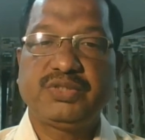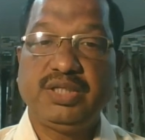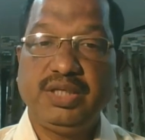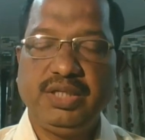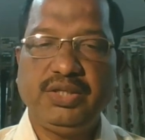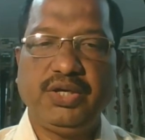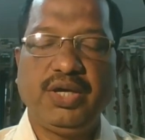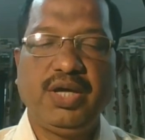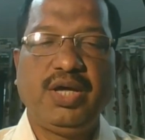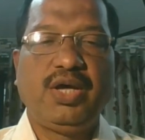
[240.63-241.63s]
Hindi.
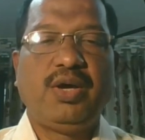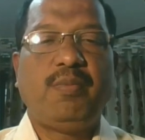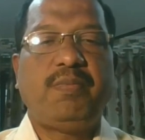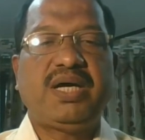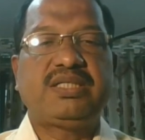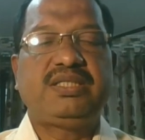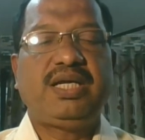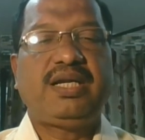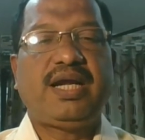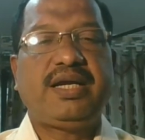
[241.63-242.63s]

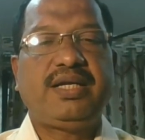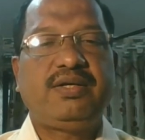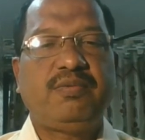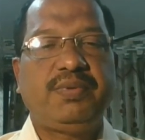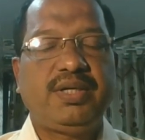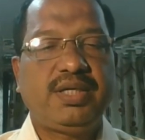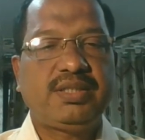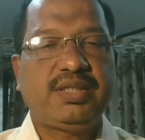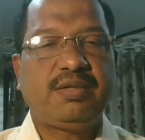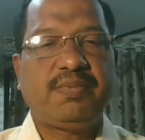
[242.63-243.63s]
Partial writing of
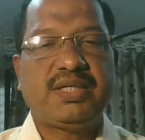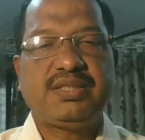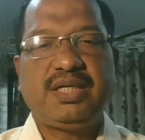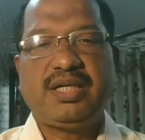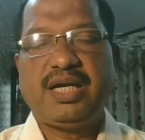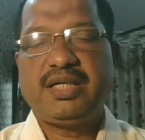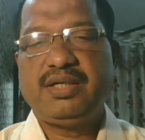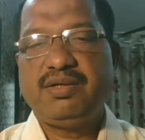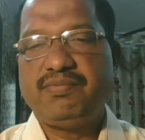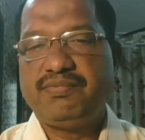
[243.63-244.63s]
English and partial
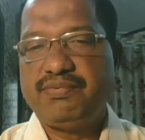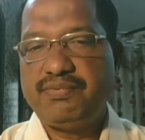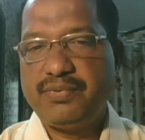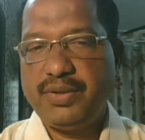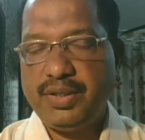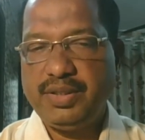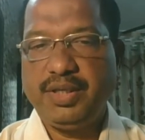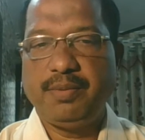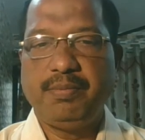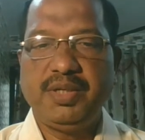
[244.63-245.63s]
writing of
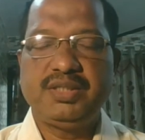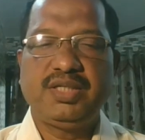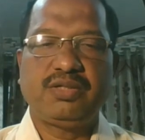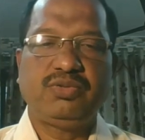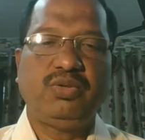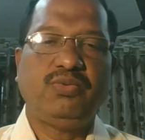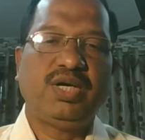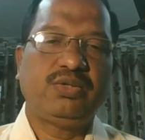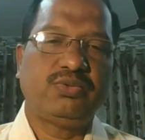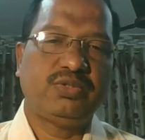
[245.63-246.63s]
Hindi means actual
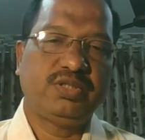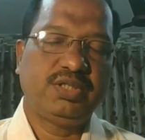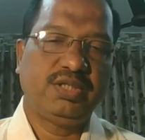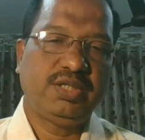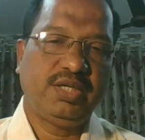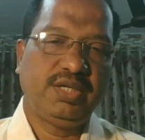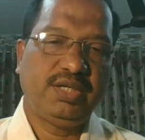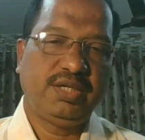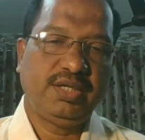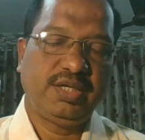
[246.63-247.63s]
one question
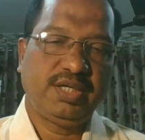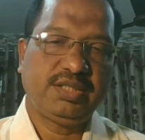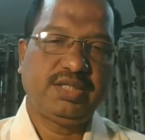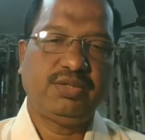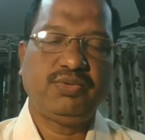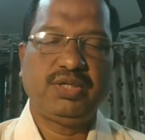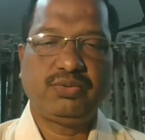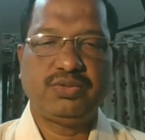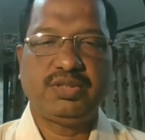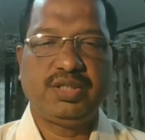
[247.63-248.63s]
in English and one
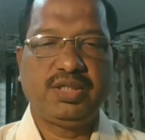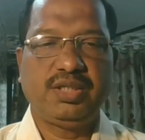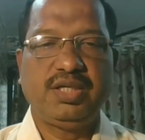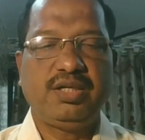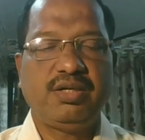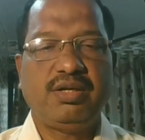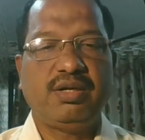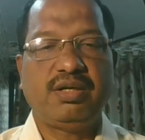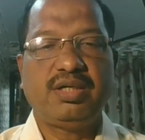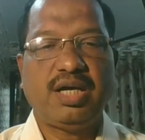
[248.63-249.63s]
question in Hindi
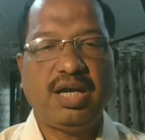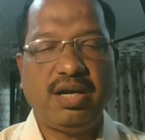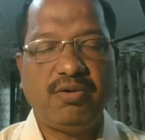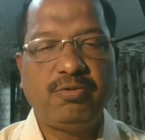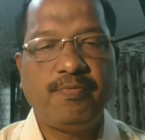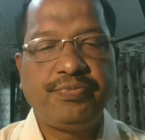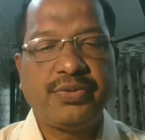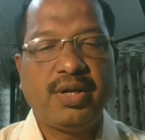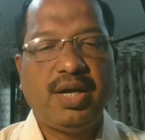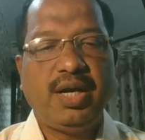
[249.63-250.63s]
not allowed,
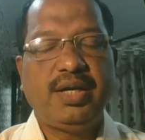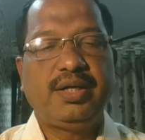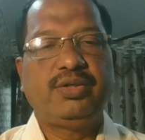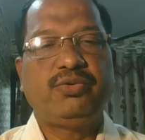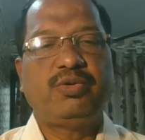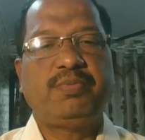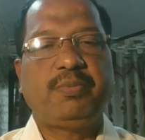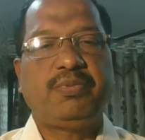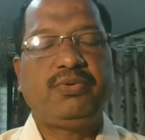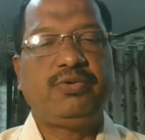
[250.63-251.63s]
and your
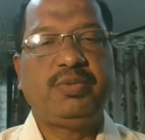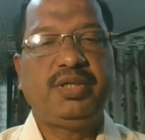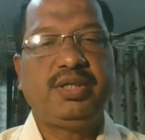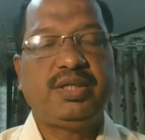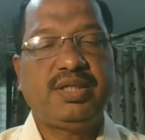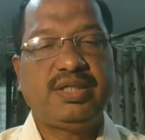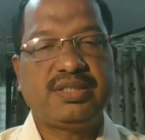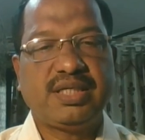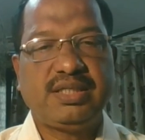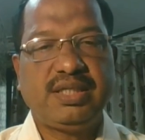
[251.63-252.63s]
paper will be
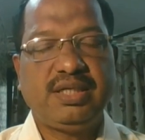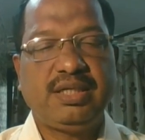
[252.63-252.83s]
rejected,